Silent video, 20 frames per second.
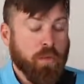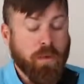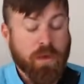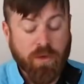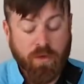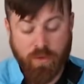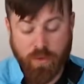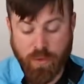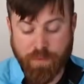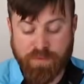
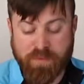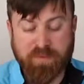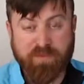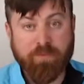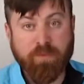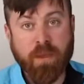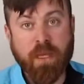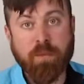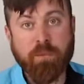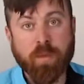what groups
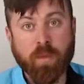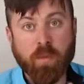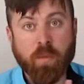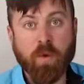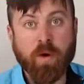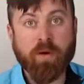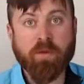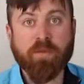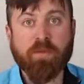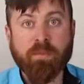of people
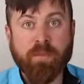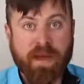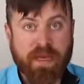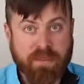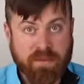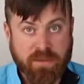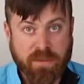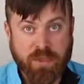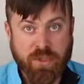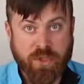work the
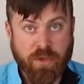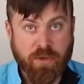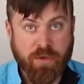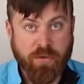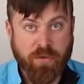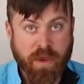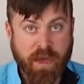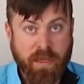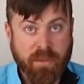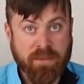best to show
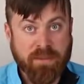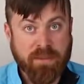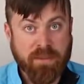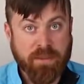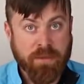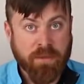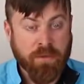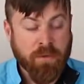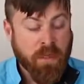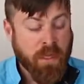your ads to,